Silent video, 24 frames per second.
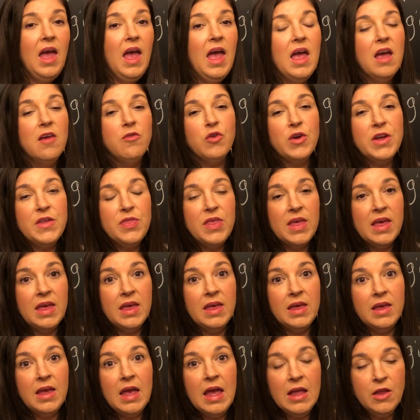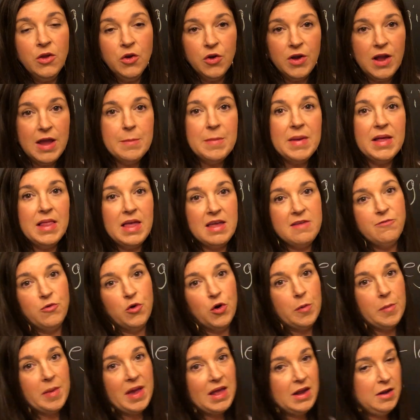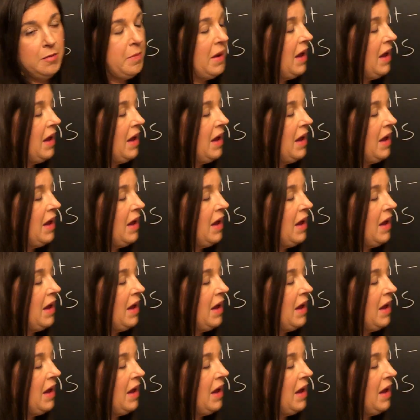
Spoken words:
Everything in your MLA formatted